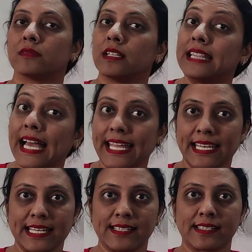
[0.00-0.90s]

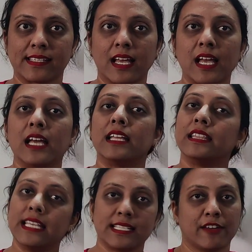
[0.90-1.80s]
lioness.
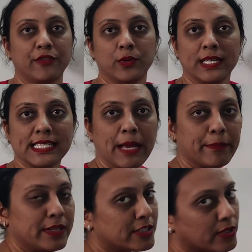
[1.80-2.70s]
These are few examples, so